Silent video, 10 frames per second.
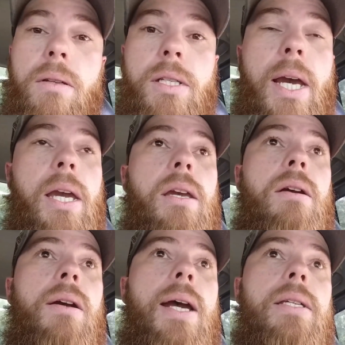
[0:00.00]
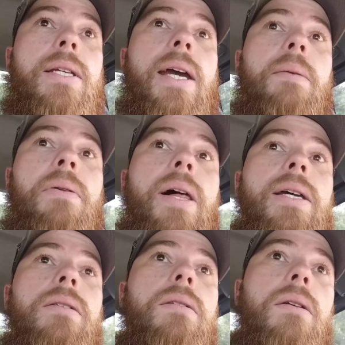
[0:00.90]
Second year, I got 2nd
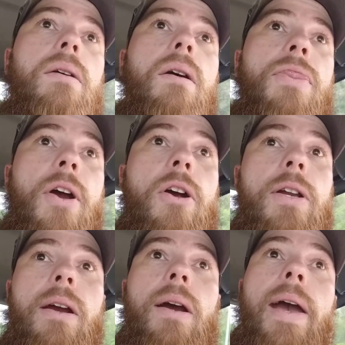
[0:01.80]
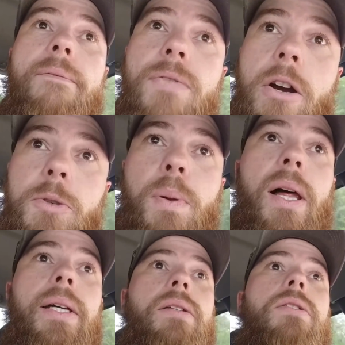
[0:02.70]
place. 3rd year, I got 1st
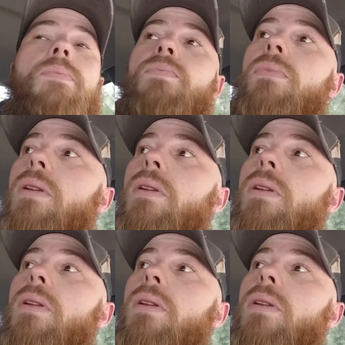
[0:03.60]
place.